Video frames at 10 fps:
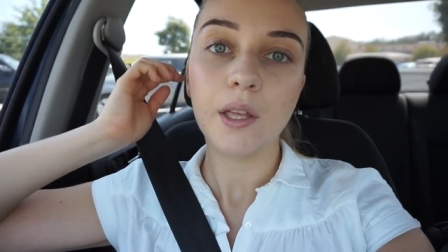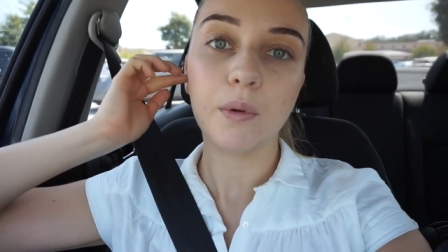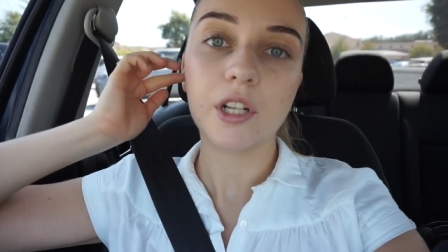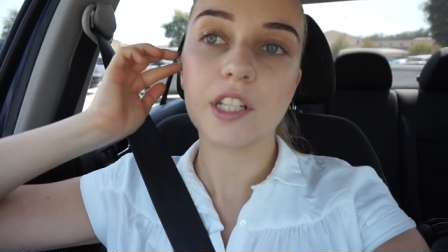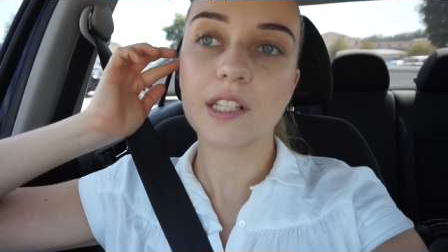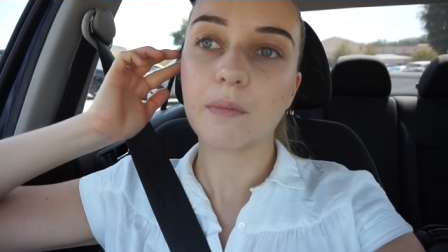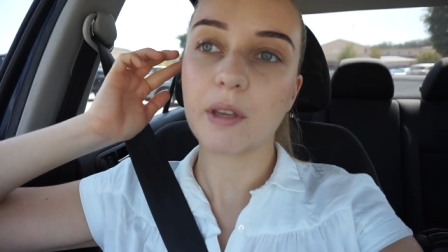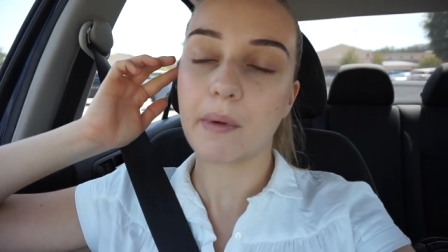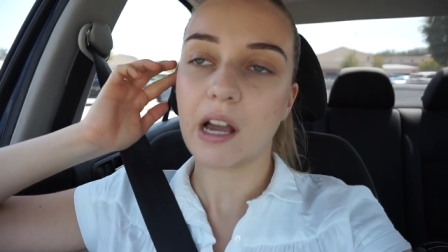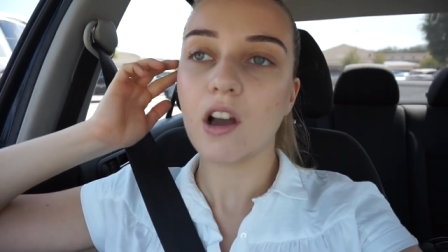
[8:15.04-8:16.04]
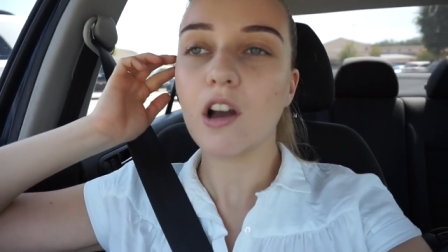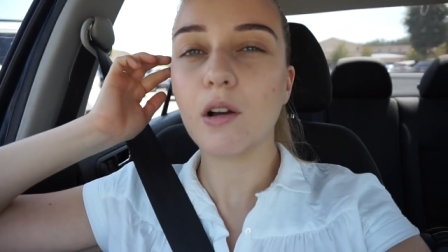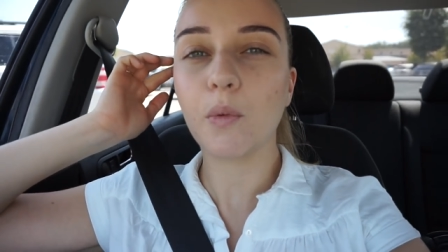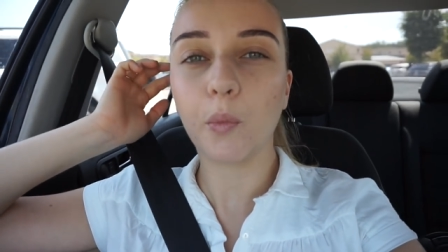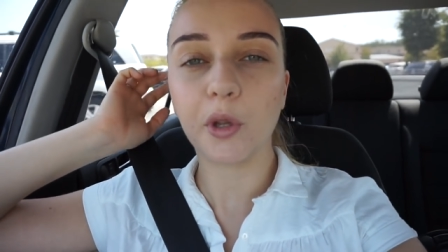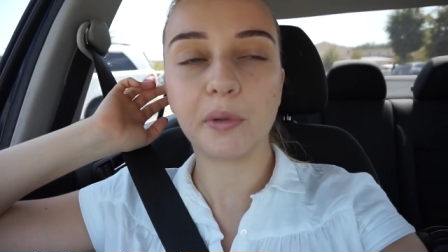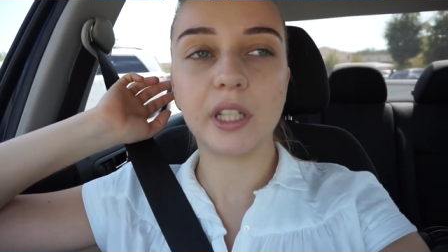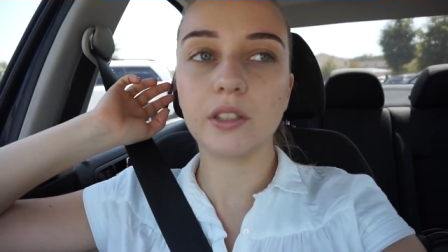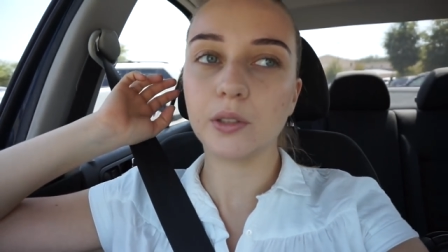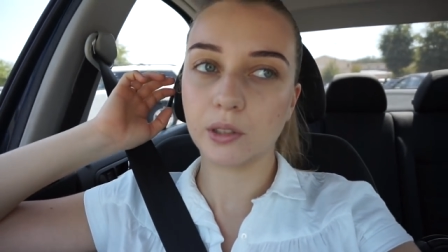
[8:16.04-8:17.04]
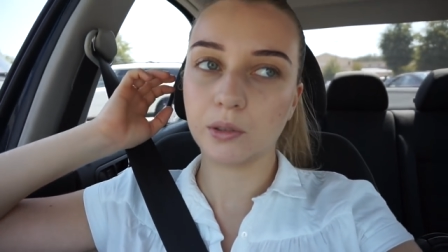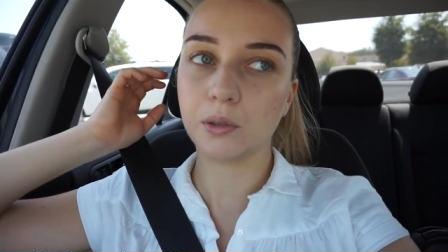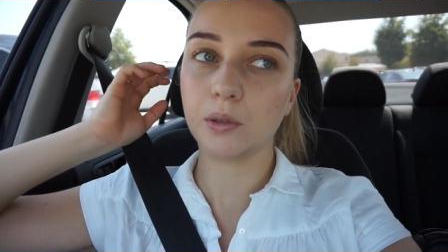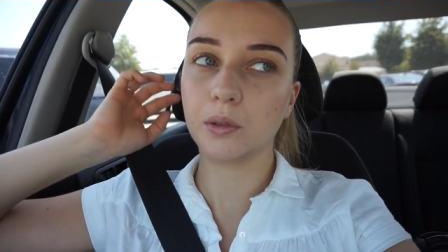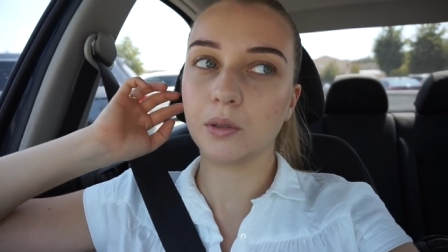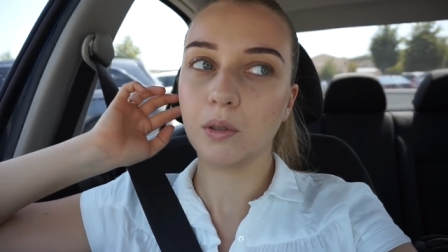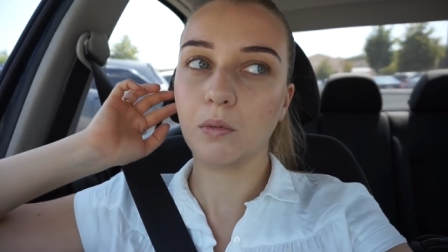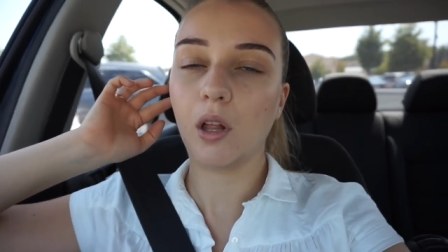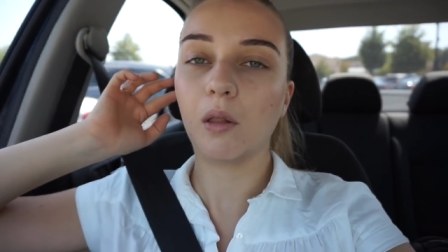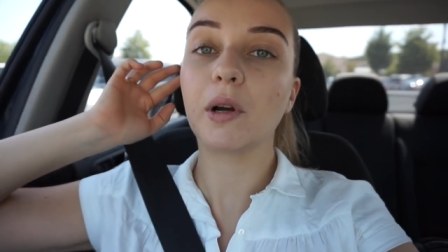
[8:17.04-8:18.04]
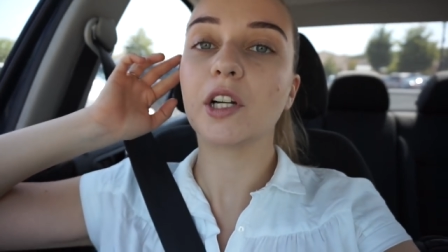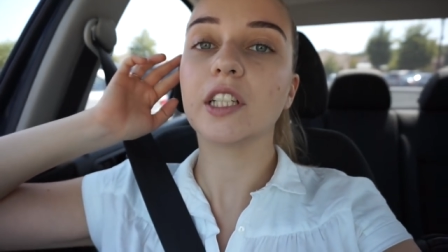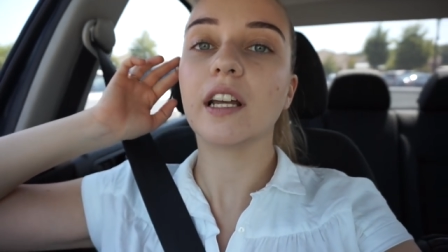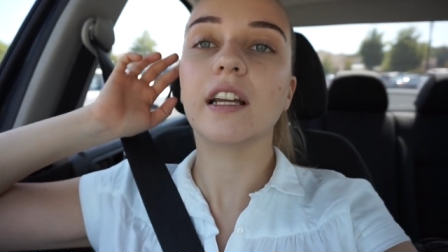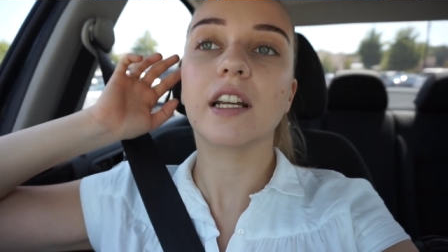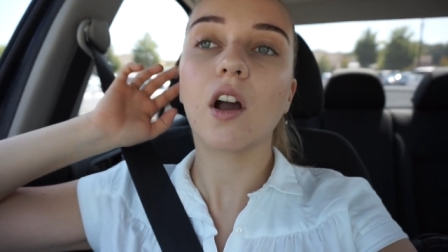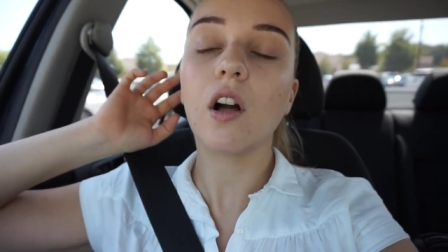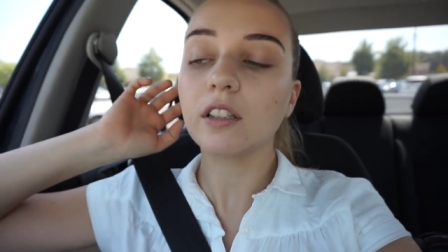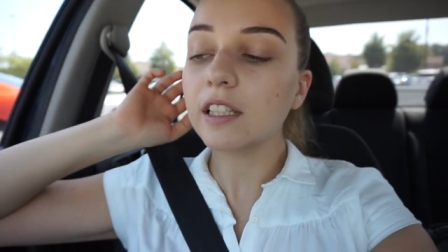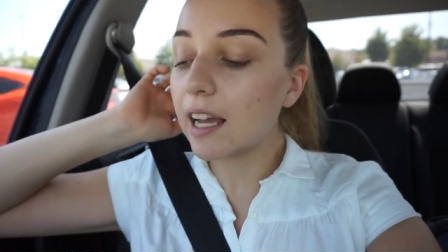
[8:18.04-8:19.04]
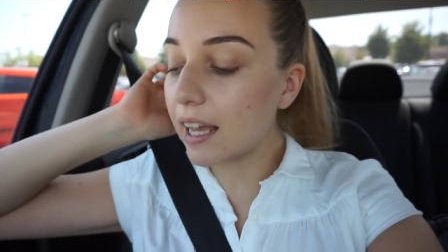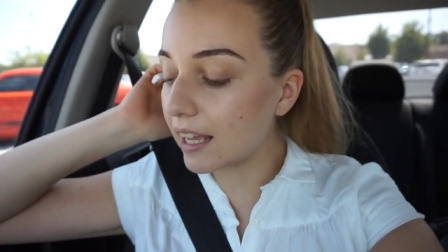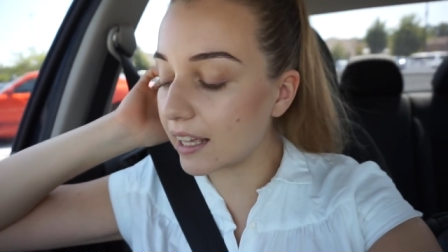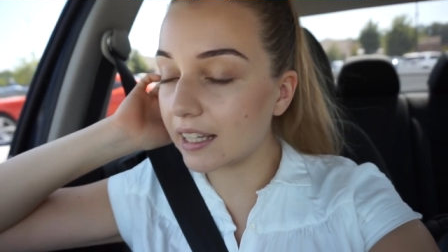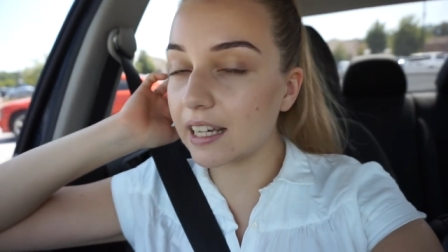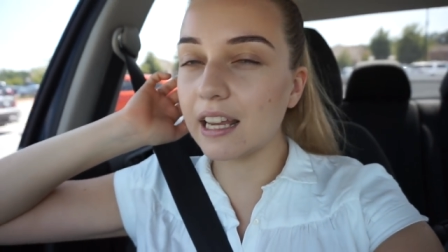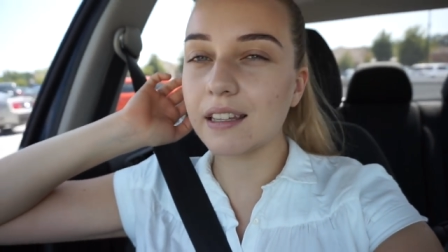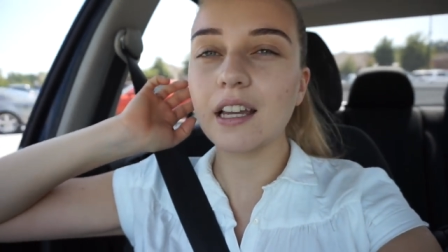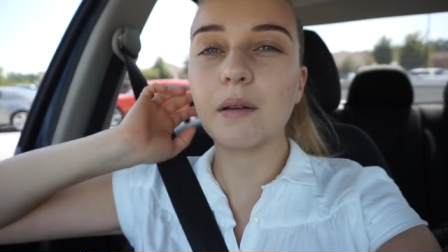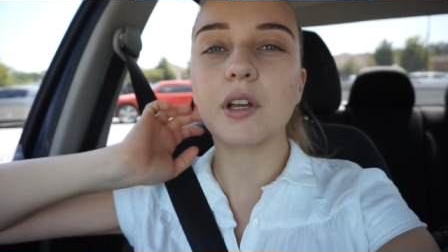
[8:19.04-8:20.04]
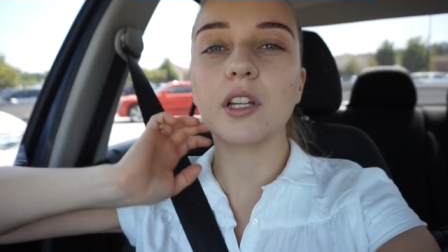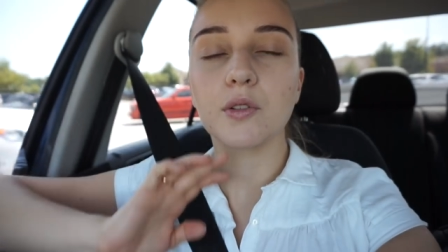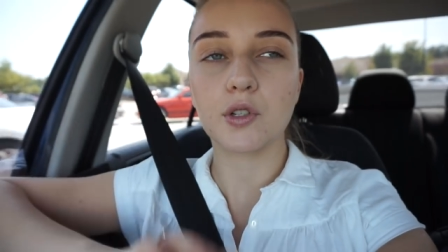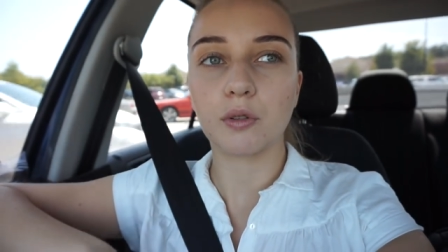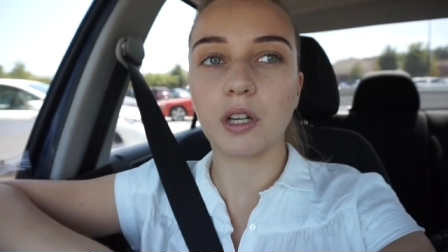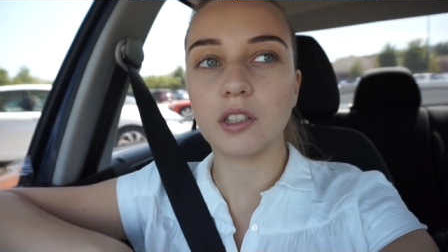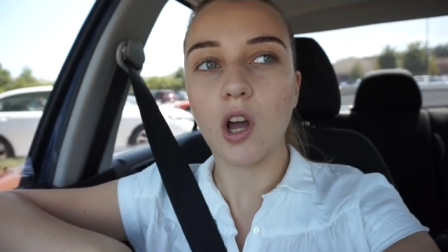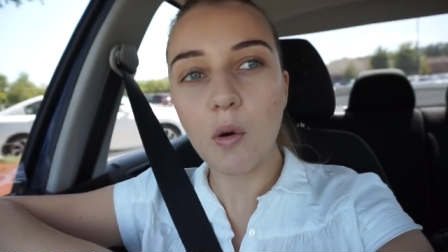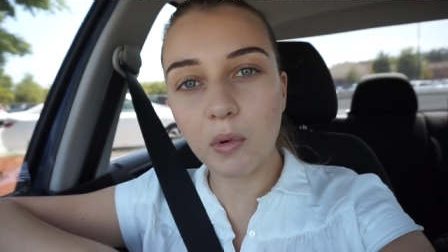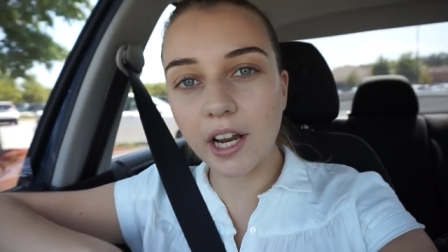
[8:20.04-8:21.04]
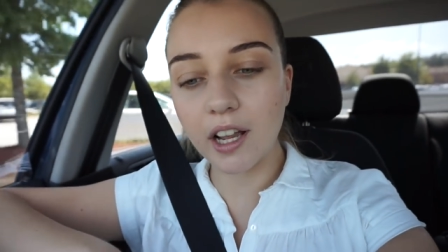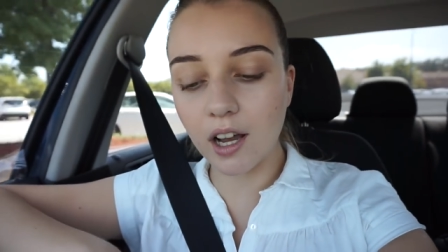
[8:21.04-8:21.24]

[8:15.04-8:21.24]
We're just coming back home. We went to Walmart and Ulta and I think I'm going to show you at home what I